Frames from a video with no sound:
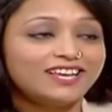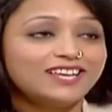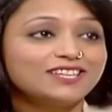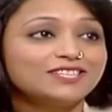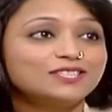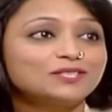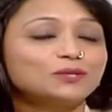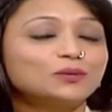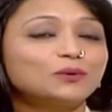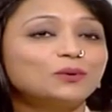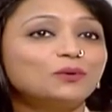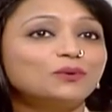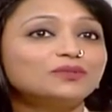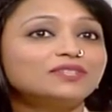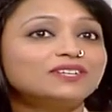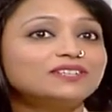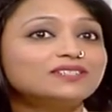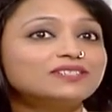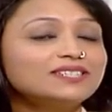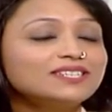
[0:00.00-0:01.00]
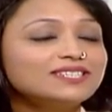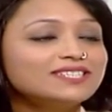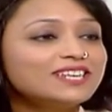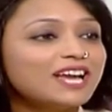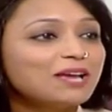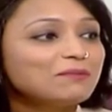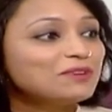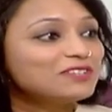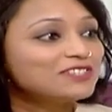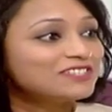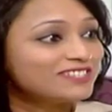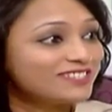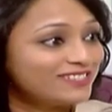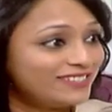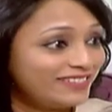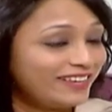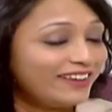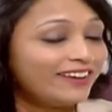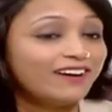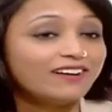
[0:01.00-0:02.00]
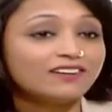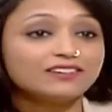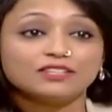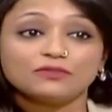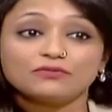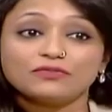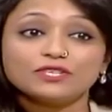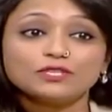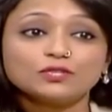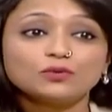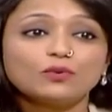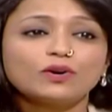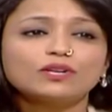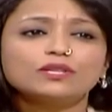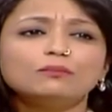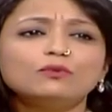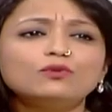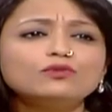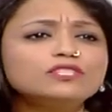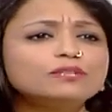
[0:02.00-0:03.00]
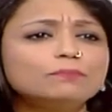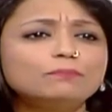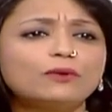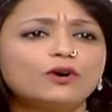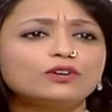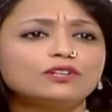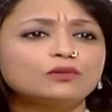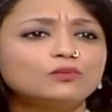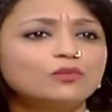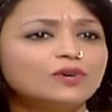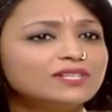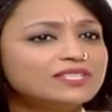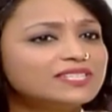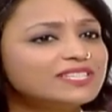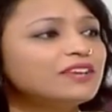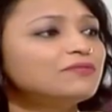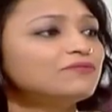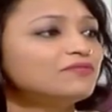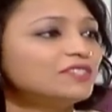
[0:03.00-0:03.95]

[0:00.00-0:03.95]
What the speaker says: So the 6 dimensions, they are. The first one, the most important one, safety.